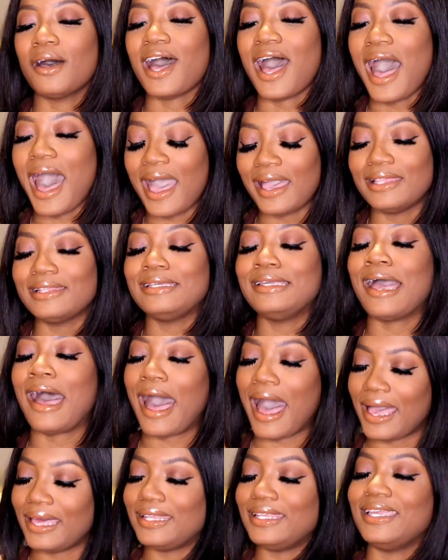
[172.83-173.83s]
I
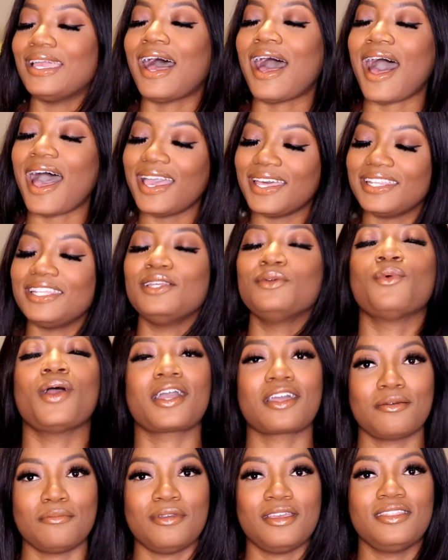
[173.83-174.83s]
highly
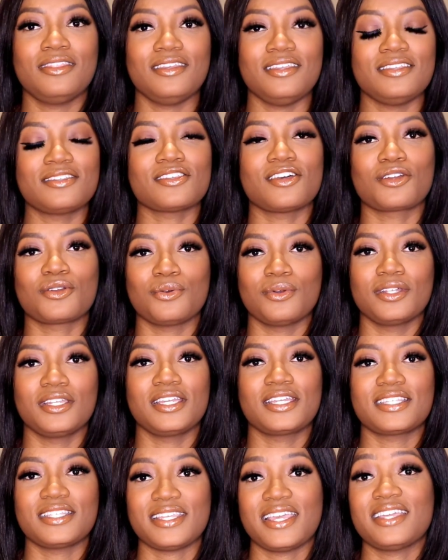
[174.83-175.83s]
recommend these
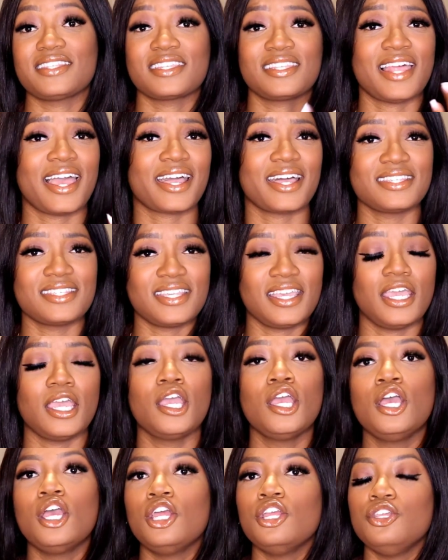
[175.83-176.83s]
acrylic stands, and like I
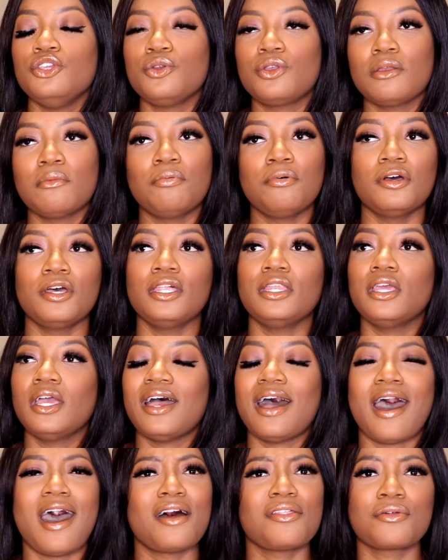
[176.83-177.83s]
said, you can put
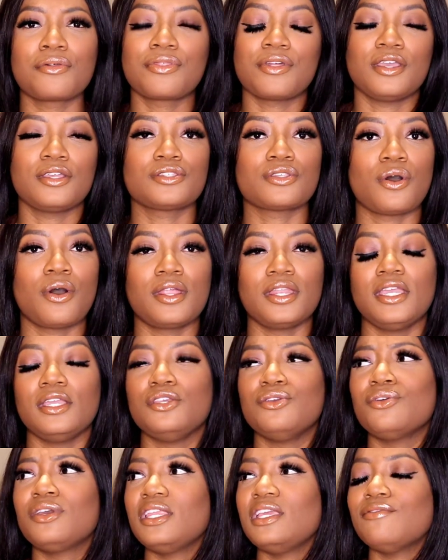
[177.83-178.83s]
other things on
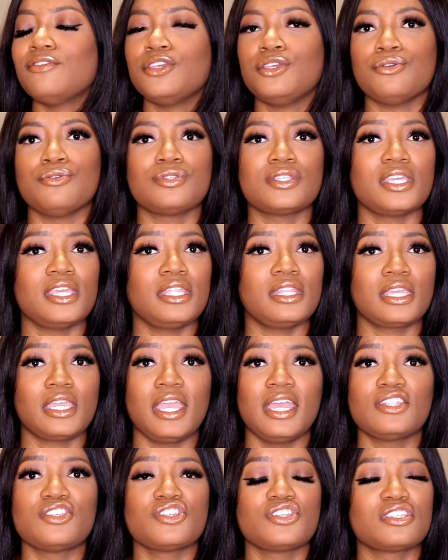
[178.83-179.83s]
it. You can even use it in the
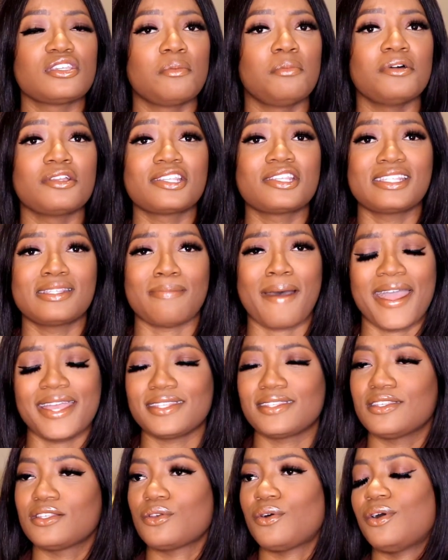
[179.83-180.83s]
kitchen to put
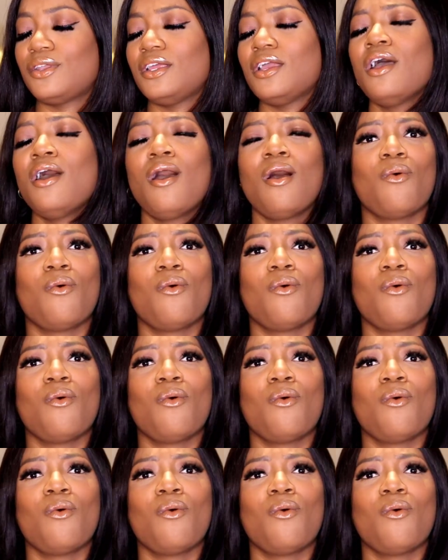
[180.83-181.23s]
spices on it,